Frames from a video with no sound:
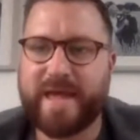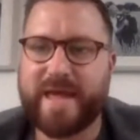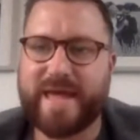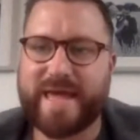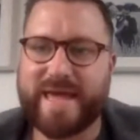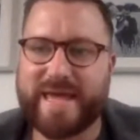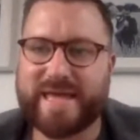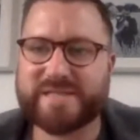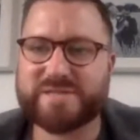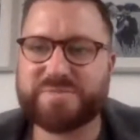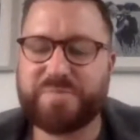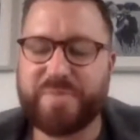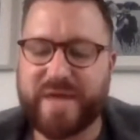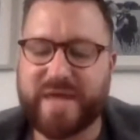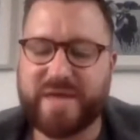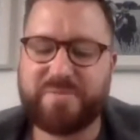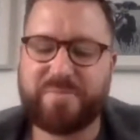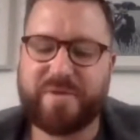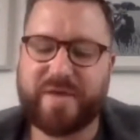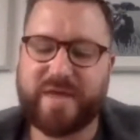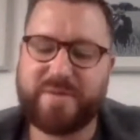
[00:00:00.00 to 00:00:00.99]
it has
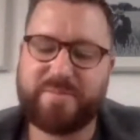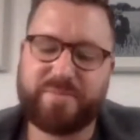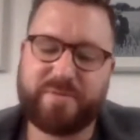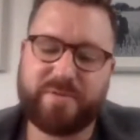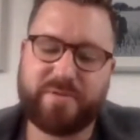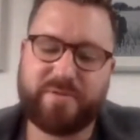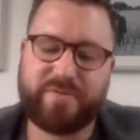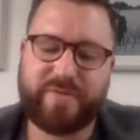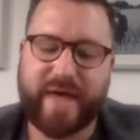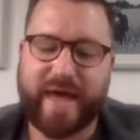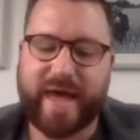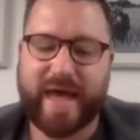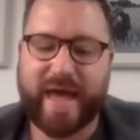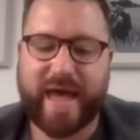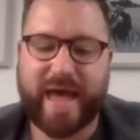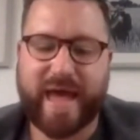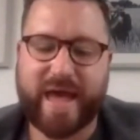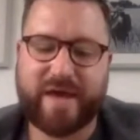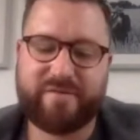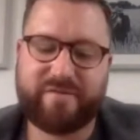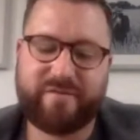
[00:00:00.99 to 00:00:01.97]
been people that
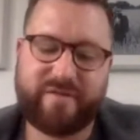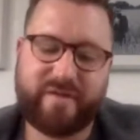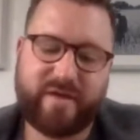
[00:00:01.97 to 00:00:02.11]
have